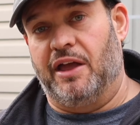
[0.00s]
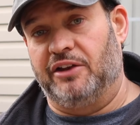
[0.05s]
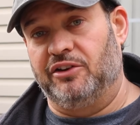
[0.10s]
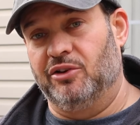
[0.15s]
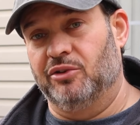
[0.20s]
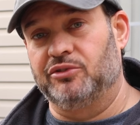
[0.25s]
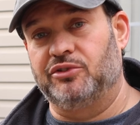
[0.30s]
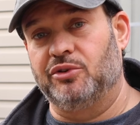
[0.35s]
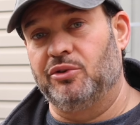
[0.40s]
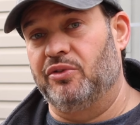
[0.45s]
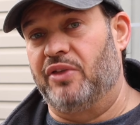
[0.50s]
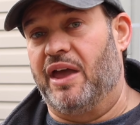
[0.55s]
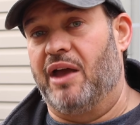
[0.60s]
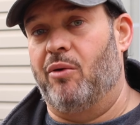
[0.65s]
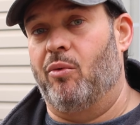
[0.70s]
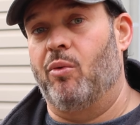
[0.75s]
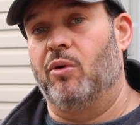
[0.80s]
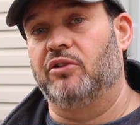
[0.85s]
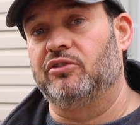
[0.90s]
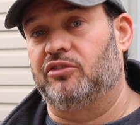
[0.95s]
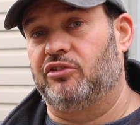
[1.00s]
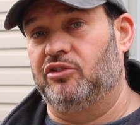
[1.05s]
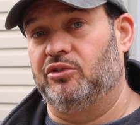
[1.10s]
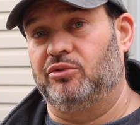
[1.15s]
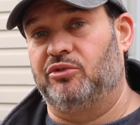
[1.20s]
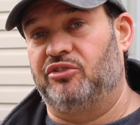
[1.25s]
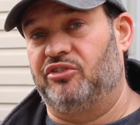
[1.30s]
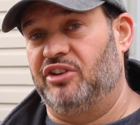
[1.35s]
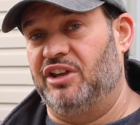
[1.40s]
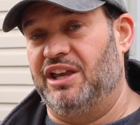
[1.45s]
And you'll do that once you
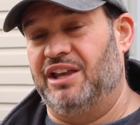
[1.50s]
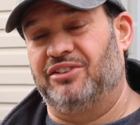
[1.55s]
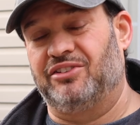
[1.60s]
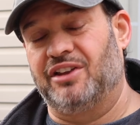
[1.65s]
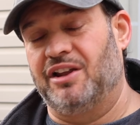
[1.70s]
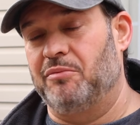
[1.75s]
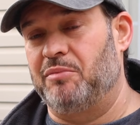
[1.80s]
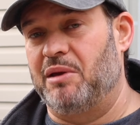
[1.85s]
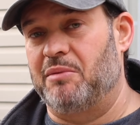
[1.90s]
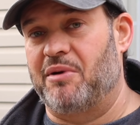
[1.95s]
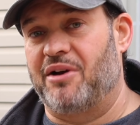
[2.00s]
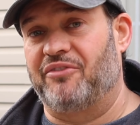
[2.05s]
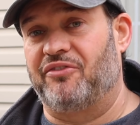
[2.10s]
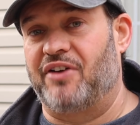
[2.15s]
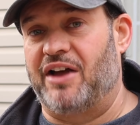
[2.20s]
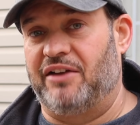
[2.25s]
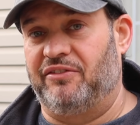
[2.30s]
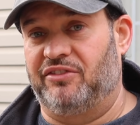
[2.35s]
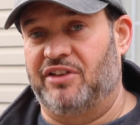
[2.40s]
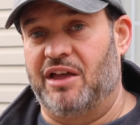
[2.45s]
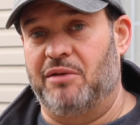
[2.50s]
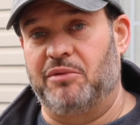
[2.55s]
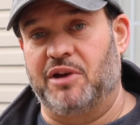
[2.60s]
see, it's going to be about 5-10